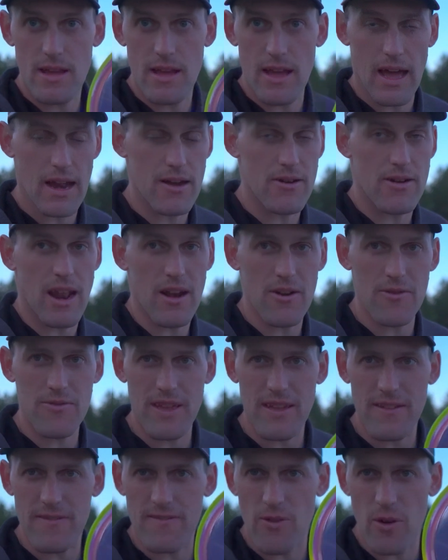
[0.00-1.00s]
I don't
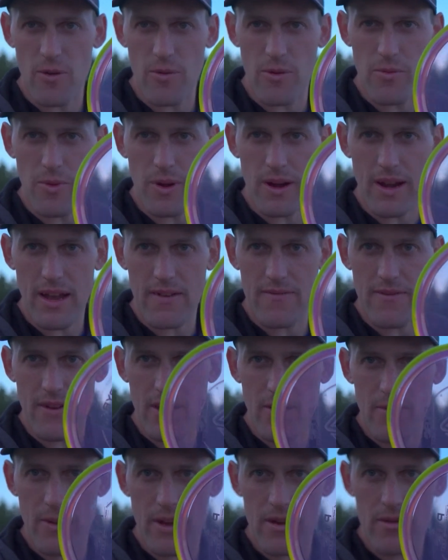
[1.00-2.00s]
think 4 would work out
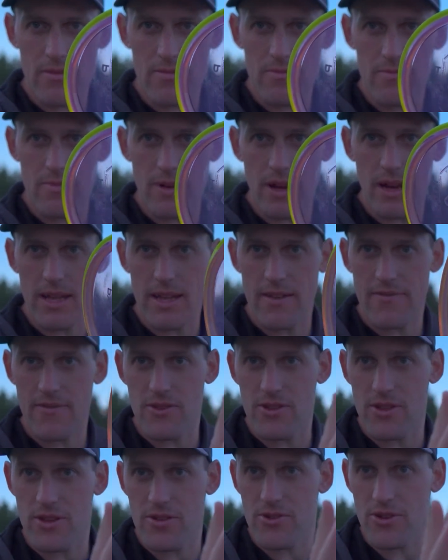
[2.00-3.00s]
very well, but if you
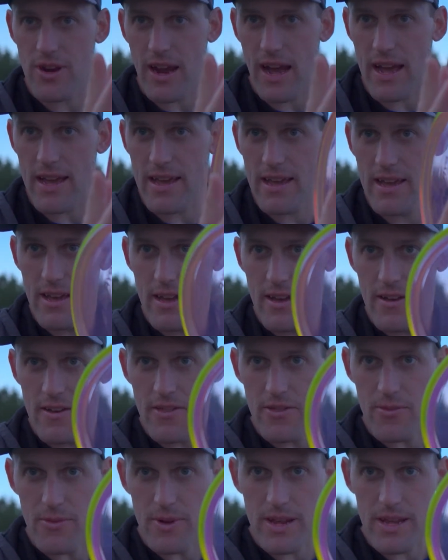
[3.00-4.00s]
do try
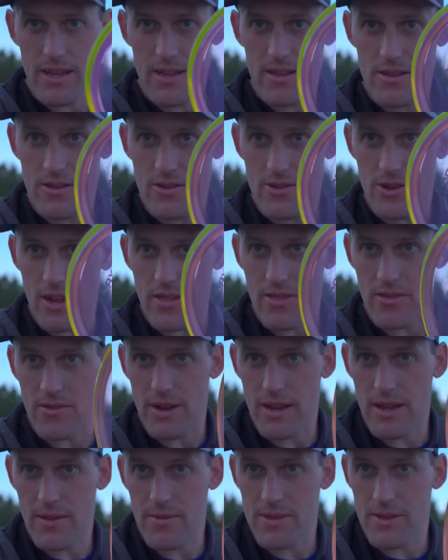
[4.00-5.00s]
3
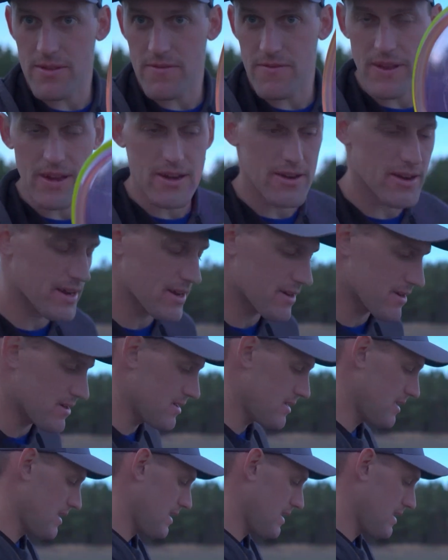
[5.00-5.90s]
with your finger here,